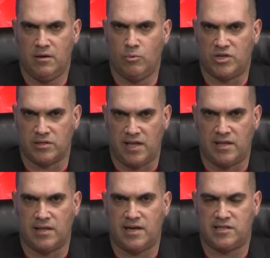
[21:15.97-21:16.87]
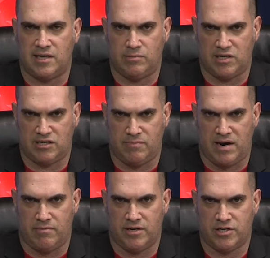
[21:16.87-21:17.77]
which legalized same sex
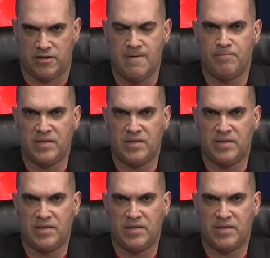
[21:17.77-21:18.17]
marriage,